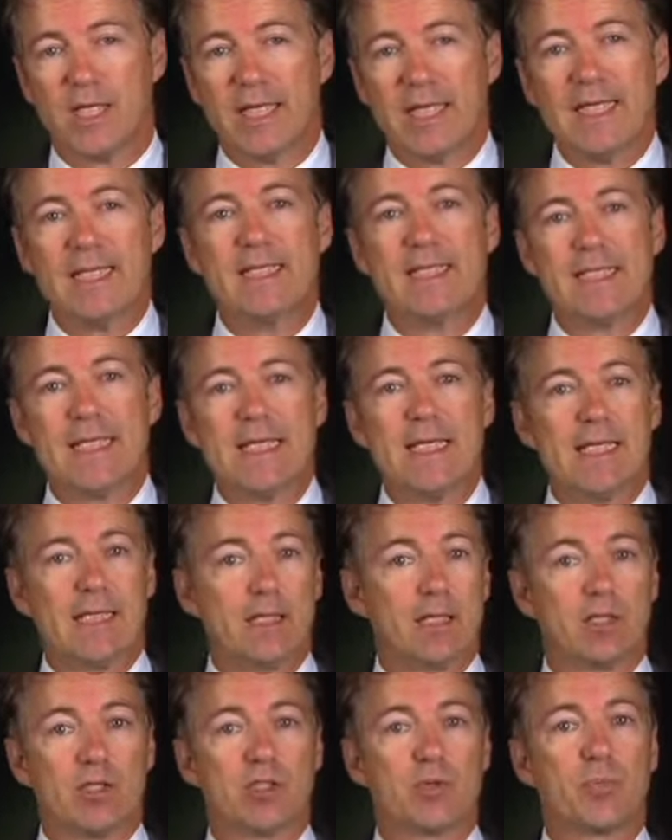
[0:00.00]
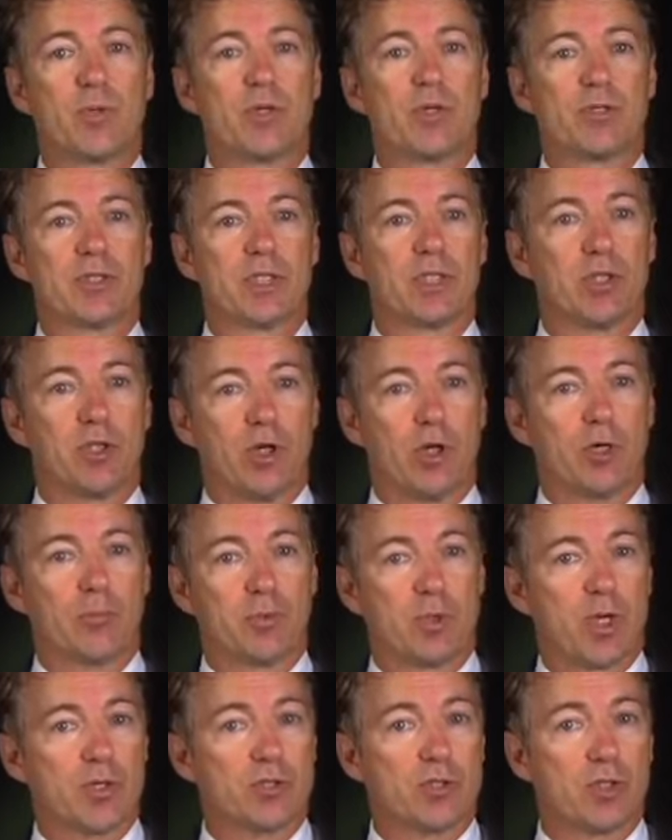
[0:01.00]
Indeed, conspiracy law and
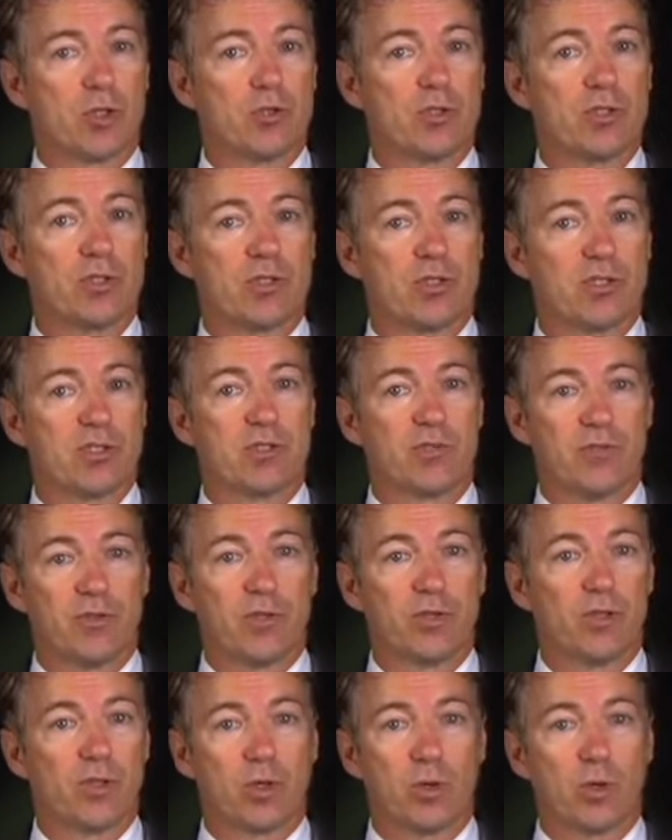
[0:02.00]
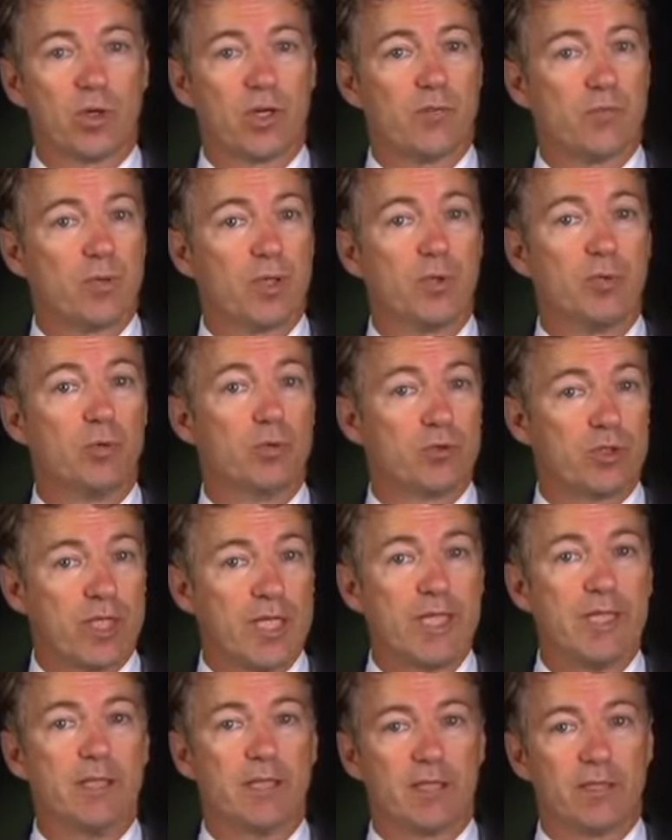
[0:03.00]
prosecutions in civilian court have been
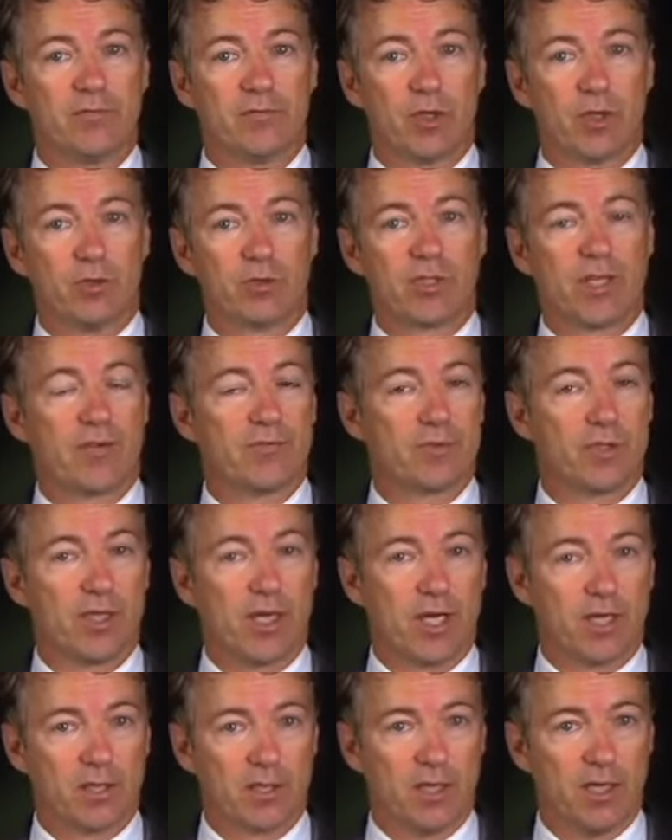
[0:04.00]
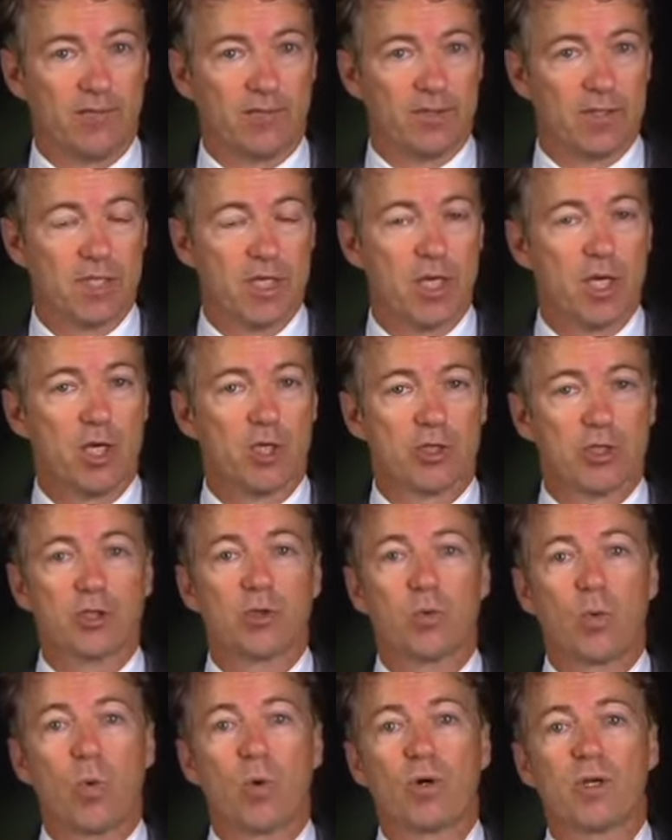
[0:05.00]
routinely invoked after 9 11 to
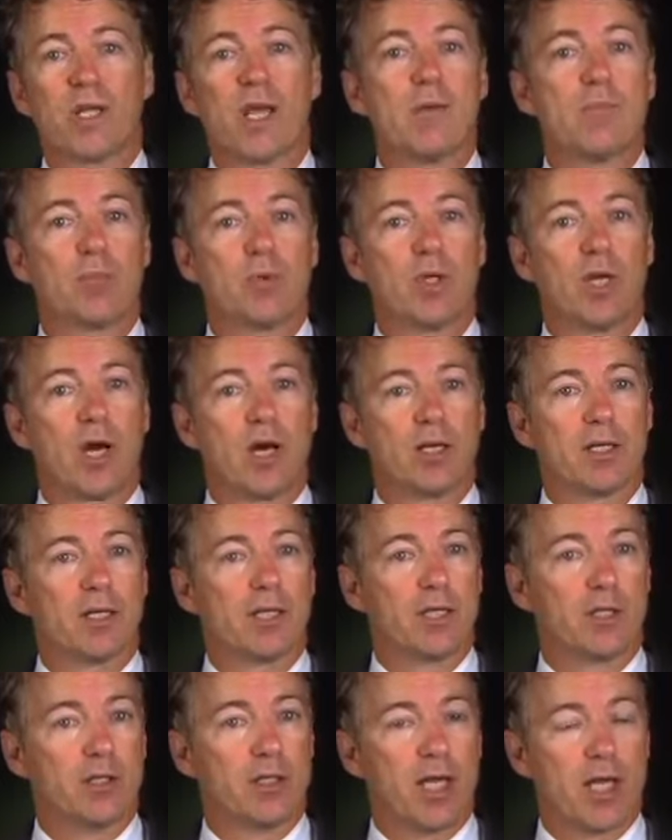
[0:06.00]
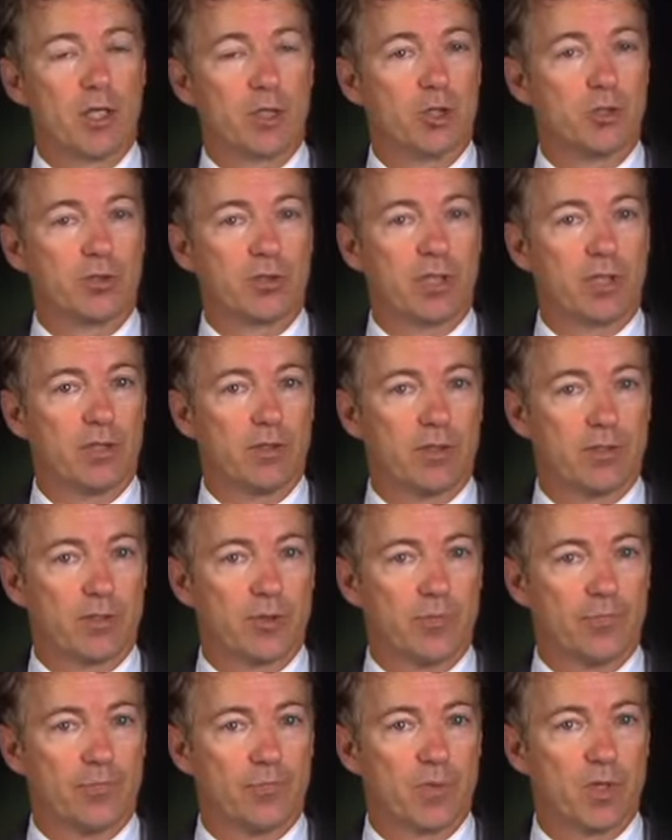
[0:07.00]
thwart embryonic international
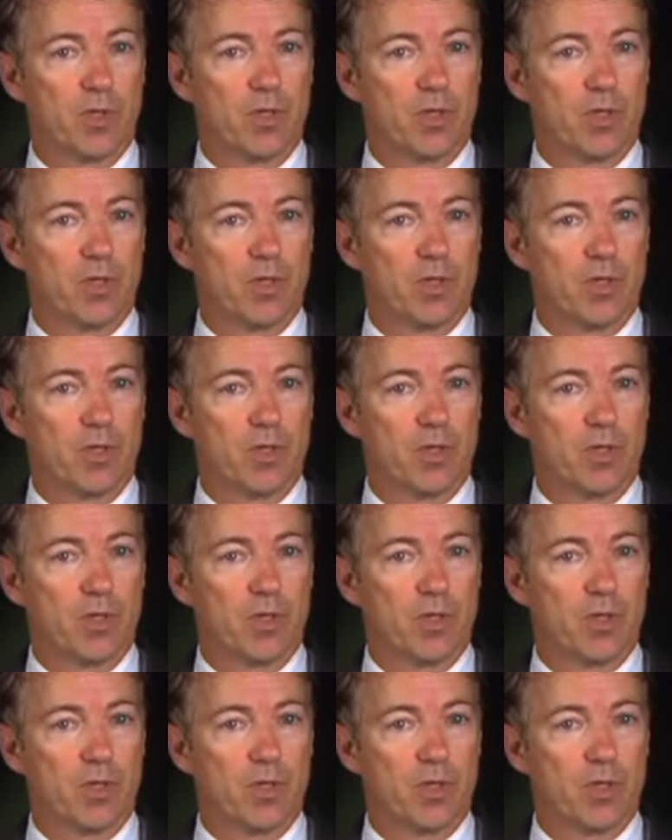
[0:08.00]
terrorism.